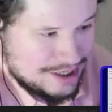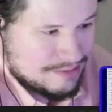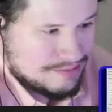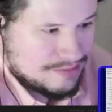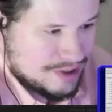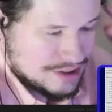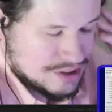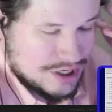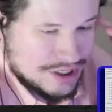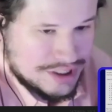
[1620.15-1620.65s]

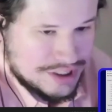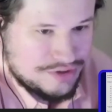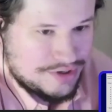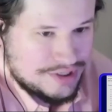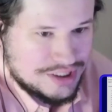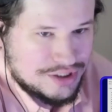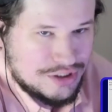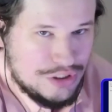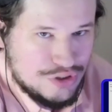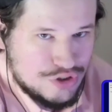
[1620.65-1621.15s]
As long as you can
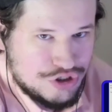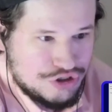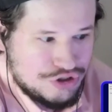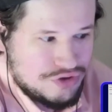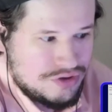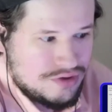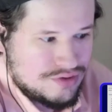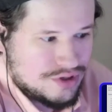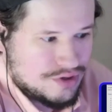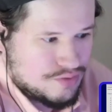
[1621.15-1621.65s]
still
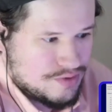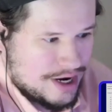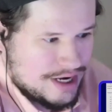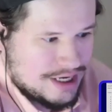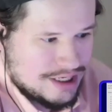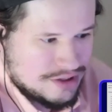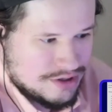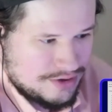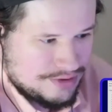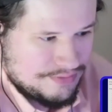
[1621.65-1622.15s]
shoot the
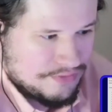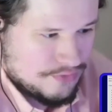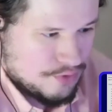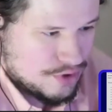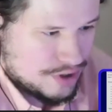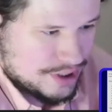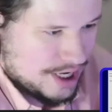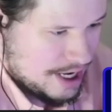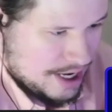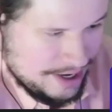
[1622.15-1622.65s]
regular
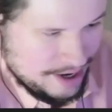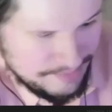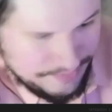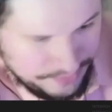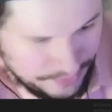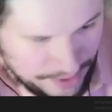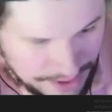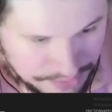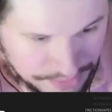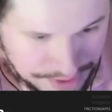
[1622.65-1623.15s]
4K, I'm
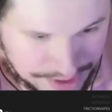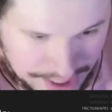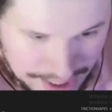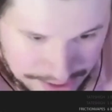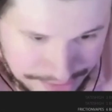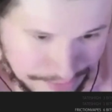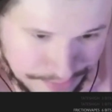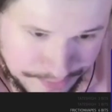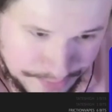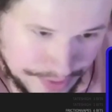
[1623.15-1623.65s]
fine with that.
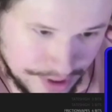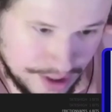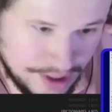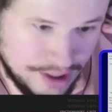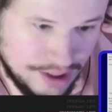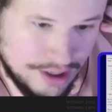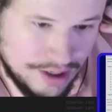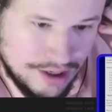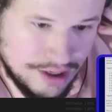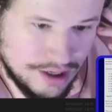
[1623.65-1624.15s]

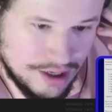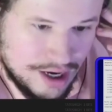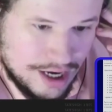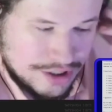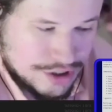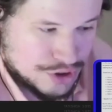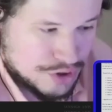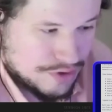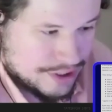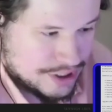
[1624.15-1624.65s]
Yeah, I
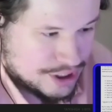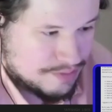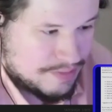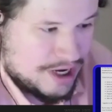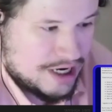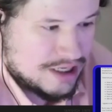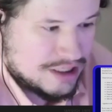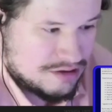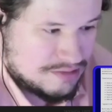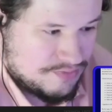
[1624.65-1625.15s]
just don't want to
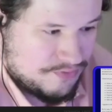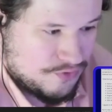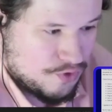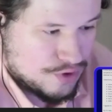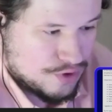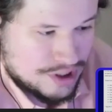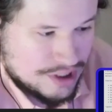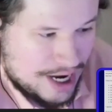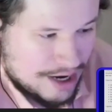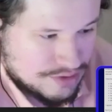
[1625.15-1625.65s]
spend
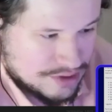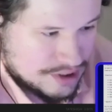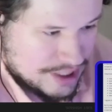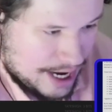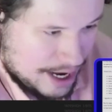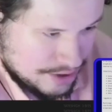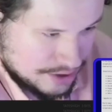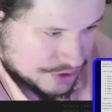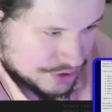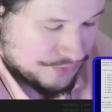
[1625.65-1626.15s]

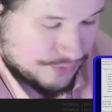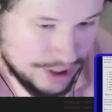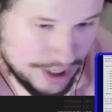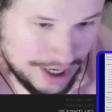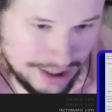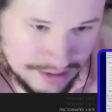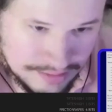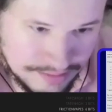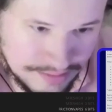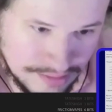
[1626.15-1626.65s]
$4,000 for
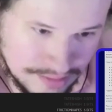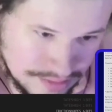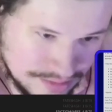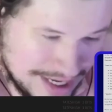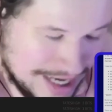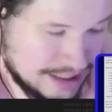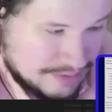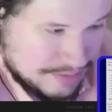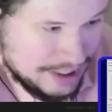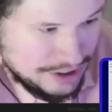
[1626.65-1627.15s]
that.
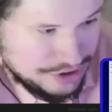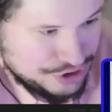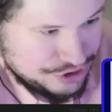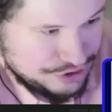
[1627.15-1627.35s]
That's my issue.